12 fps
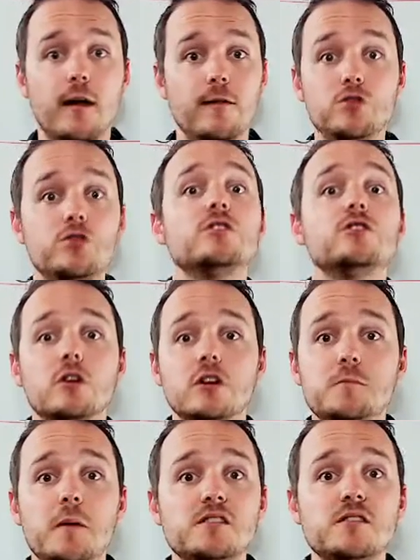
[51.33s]
If you think they're
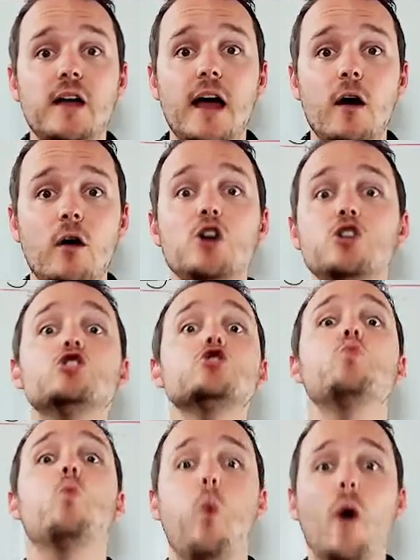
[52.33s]
expensive now,
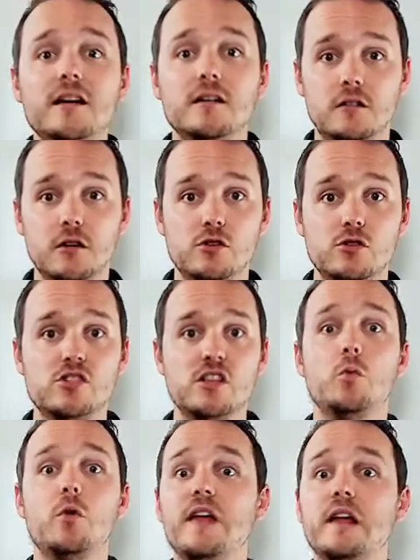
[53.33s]
just wait until you see
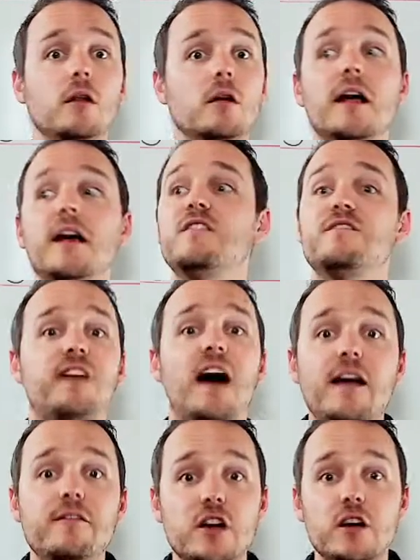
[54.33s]
what they look like in
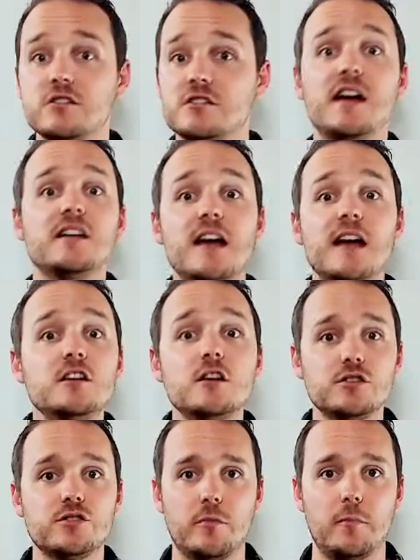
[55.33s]
5 years, 10
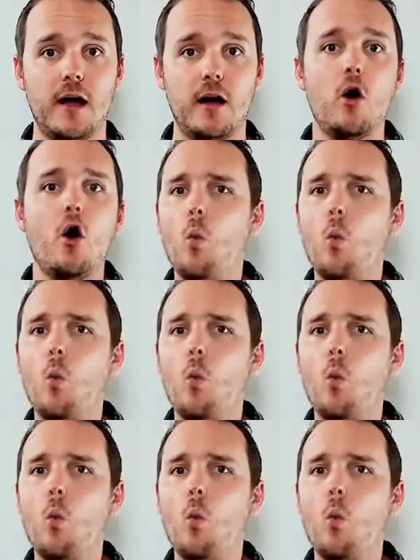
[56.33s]
years from now.